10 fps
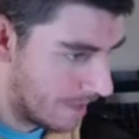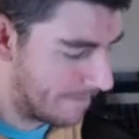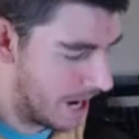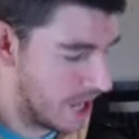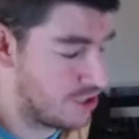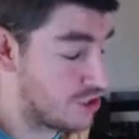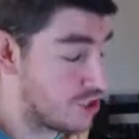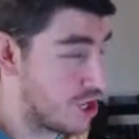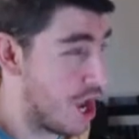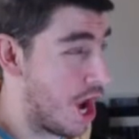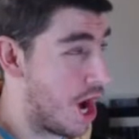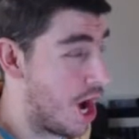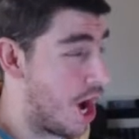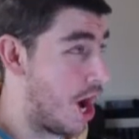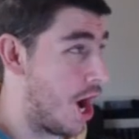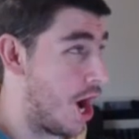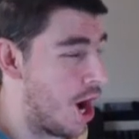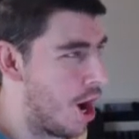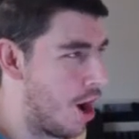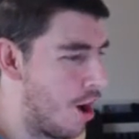But
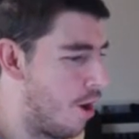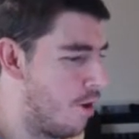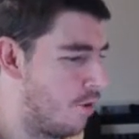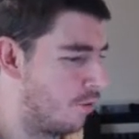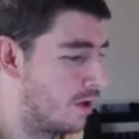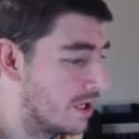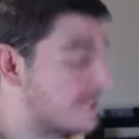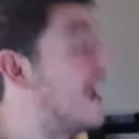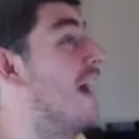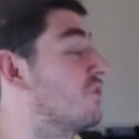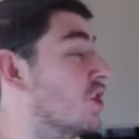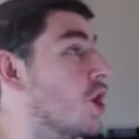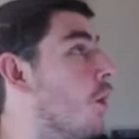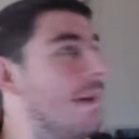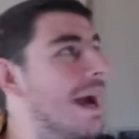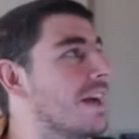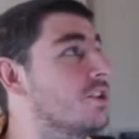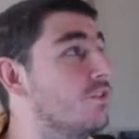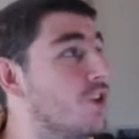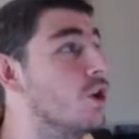no! You have to go back to
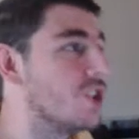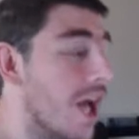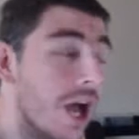the future.